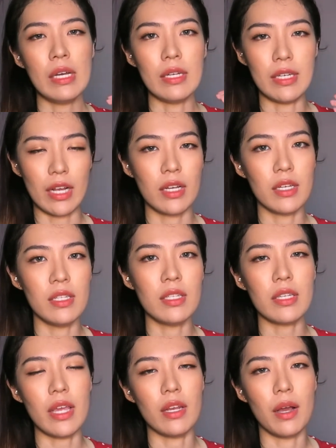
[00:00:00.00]

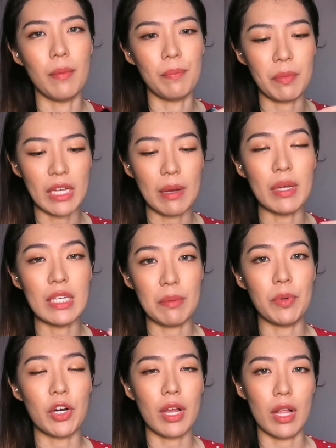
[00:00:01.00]
darkens and become a
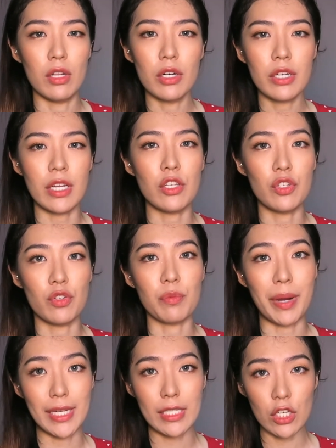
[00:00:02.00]
deeper color that suits
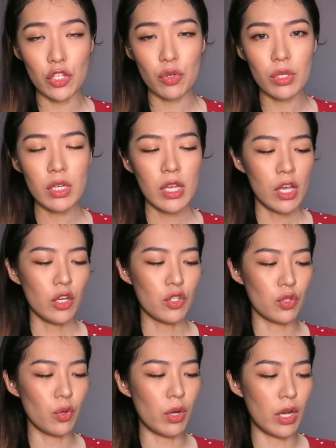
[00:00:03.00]
my skin tone.
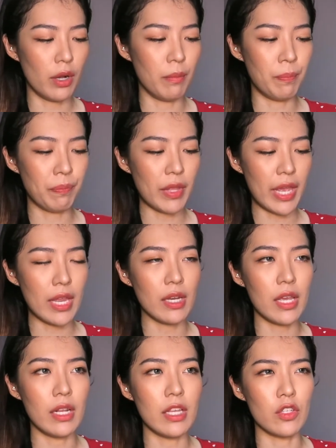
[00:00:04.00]
So and
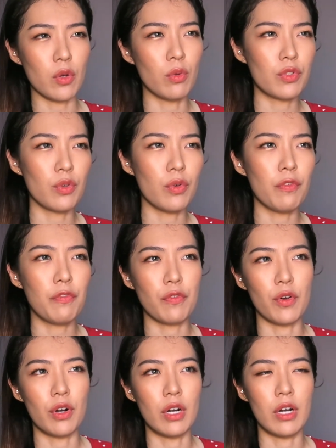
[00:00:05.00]
it is also
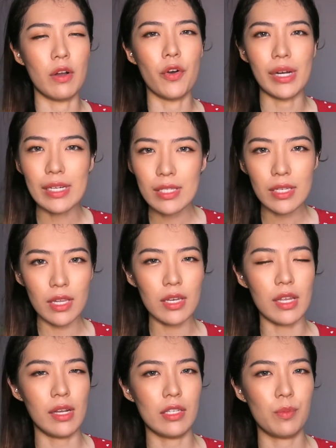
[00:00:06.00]
for oily skin,
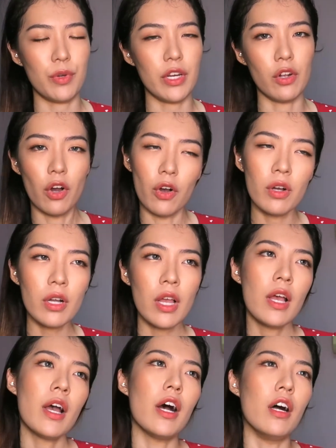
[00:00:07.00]
it lasts pretty long.
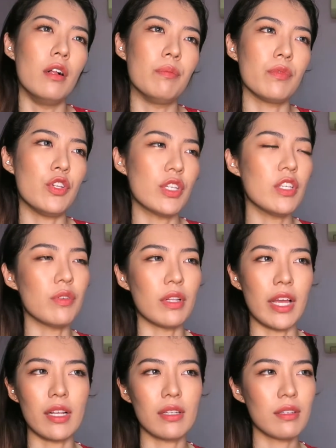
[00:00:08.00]
You just need to
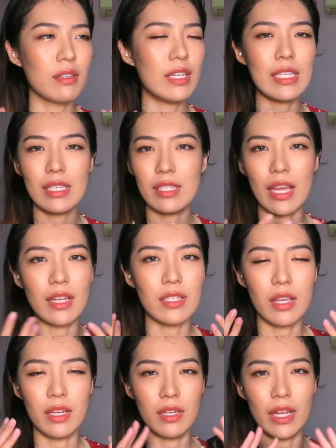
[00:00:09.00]
lightly set
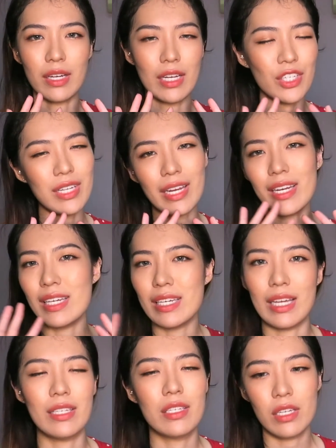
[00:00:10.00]
and like slightly
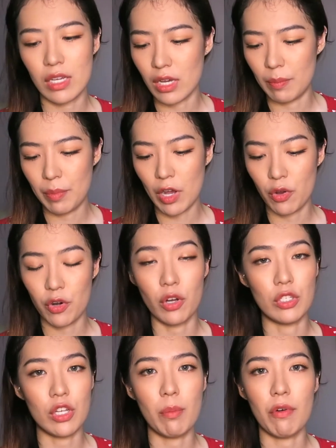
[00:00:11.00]
dust powder on
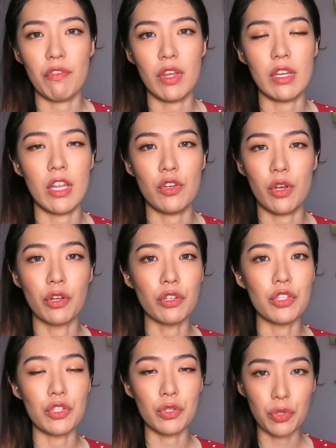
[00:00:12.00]
top of it, and you're
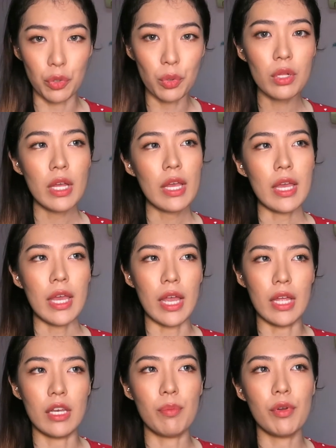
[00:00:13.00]
good to go.
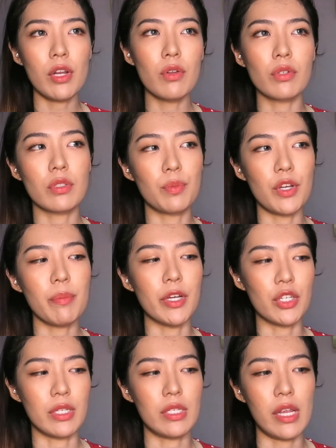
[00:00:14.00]
And it looks pretty much
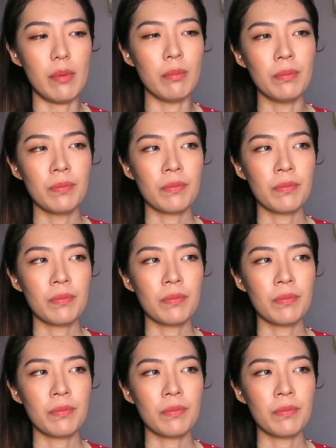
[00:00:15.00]
the same